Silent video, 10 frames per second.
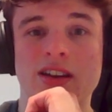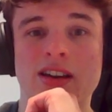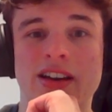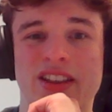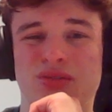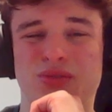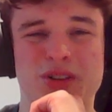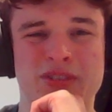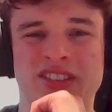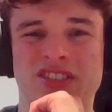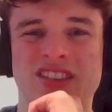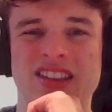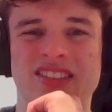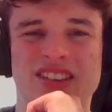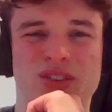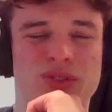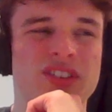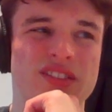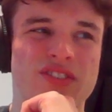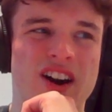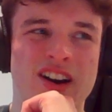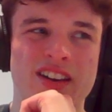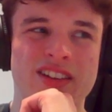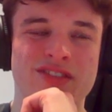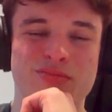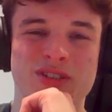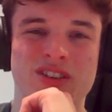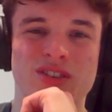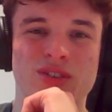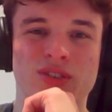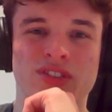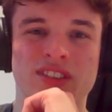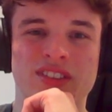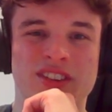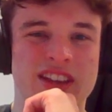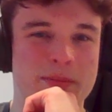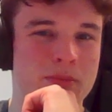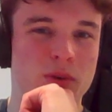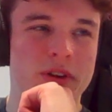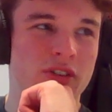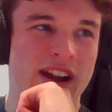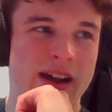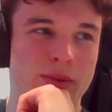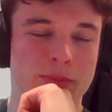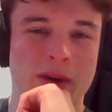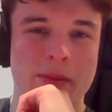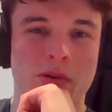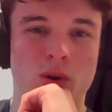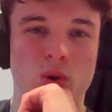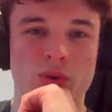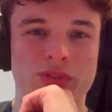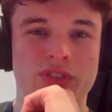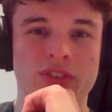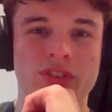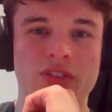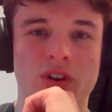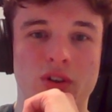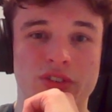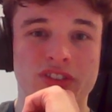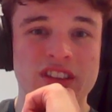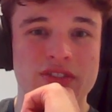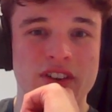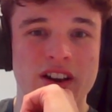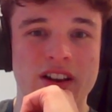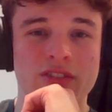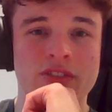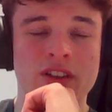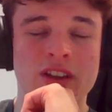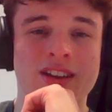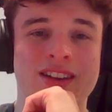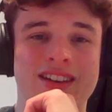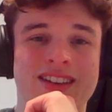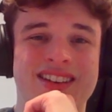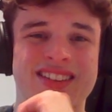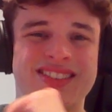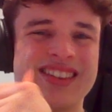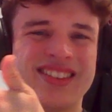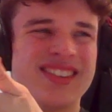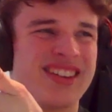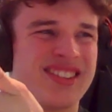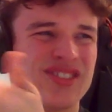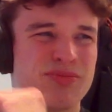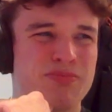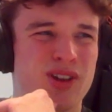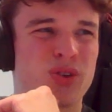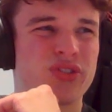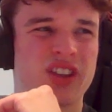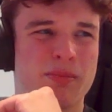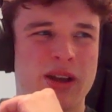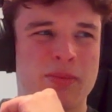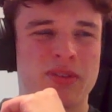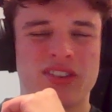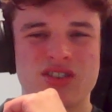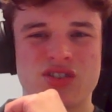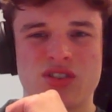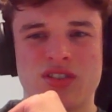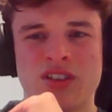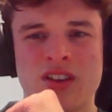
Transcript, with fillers: And I don't want to bring it to d6 or c5 because it's going to get booted around by pawns on c5. And d6 just blocks up my position.